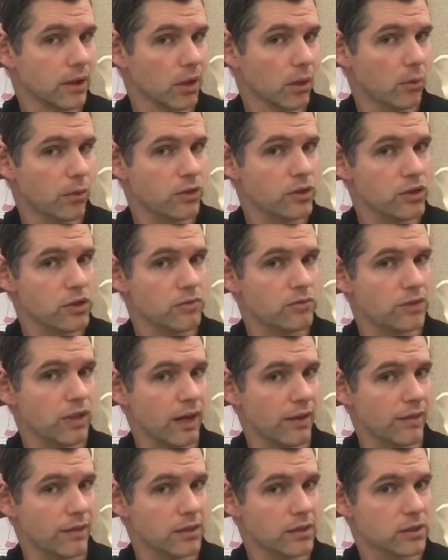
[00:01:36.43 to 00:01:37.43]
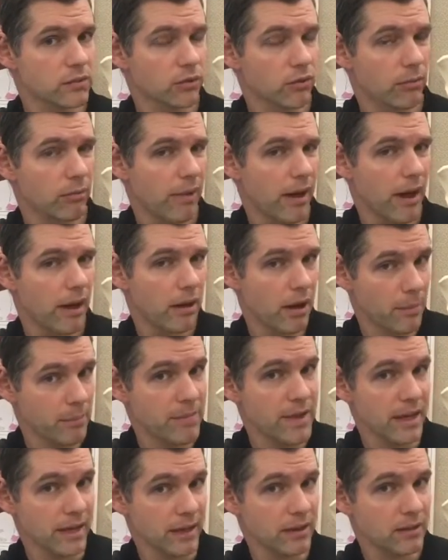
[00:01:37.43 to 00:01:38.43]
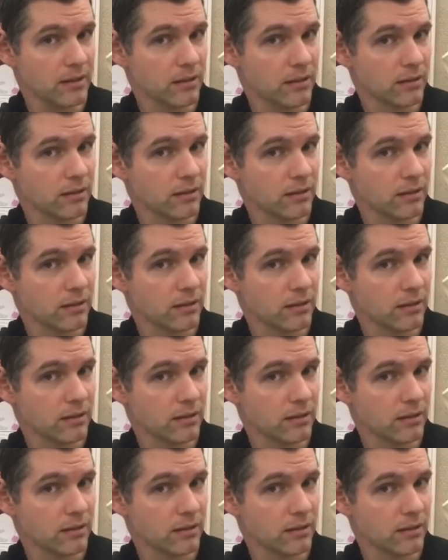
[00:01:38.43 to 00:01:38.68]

Once you've done this for about a minute,